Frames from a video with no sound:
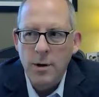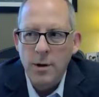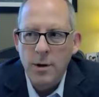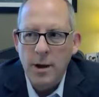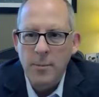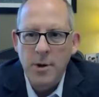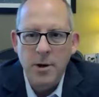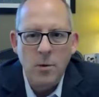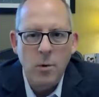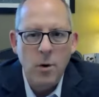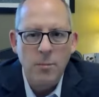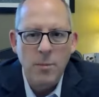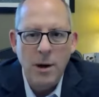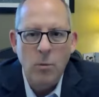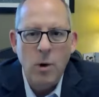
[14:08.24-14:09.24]
I'm going to quote
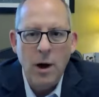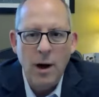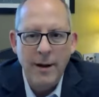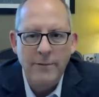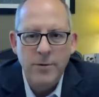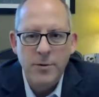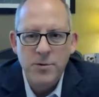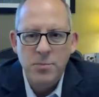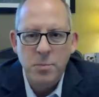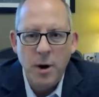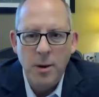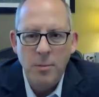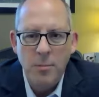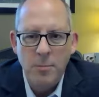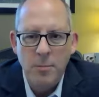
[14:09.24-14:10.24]
my wife, who's
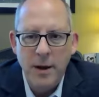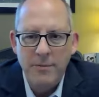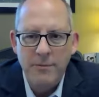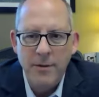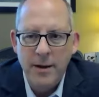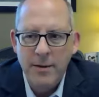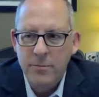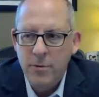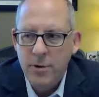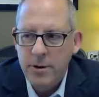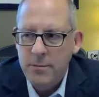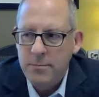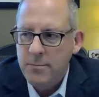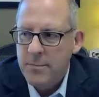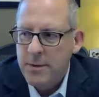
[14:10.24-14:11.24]
probably my
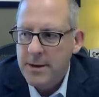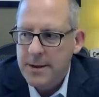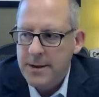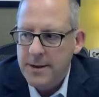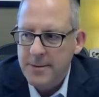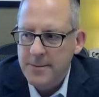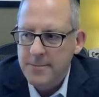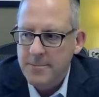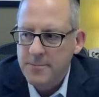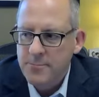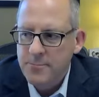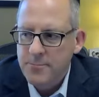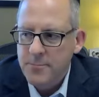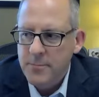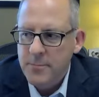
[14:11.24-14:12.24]
favorite
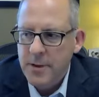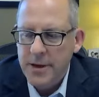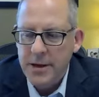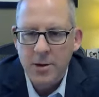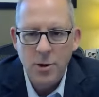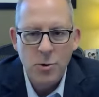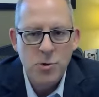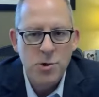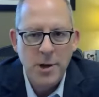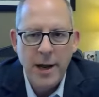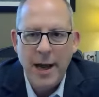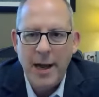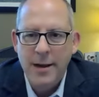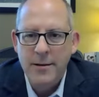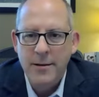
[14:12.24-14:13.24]
inclusion
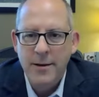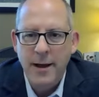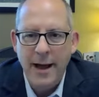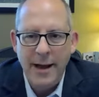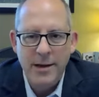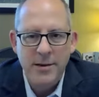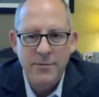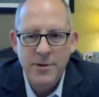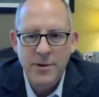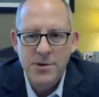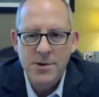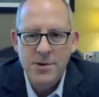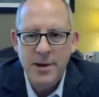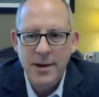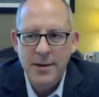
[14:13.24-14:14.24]

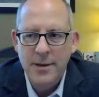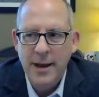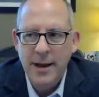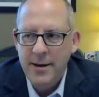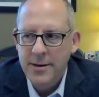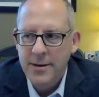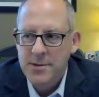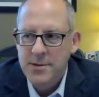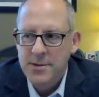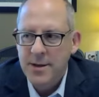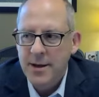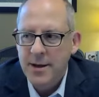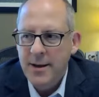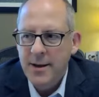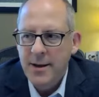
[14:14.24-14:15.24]
activist, and that is,
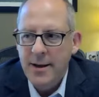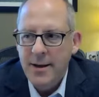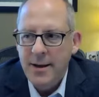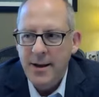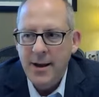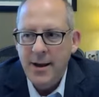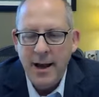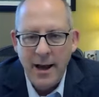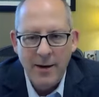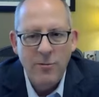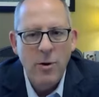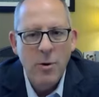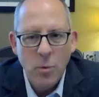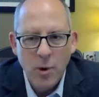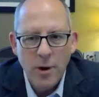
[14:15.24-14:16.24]

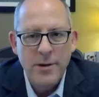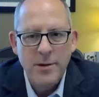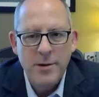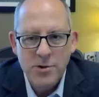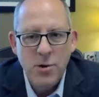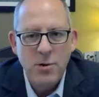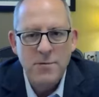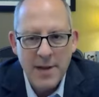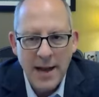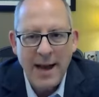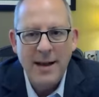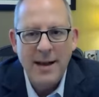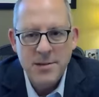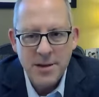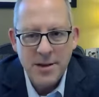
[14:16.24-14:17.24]
everyone deserves
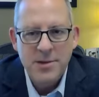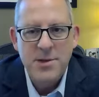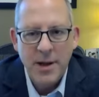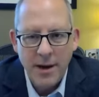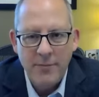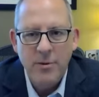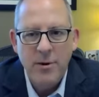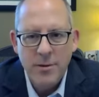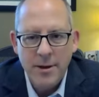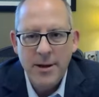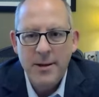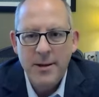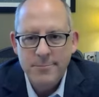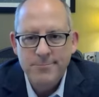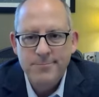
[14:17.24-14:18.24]
access to everything.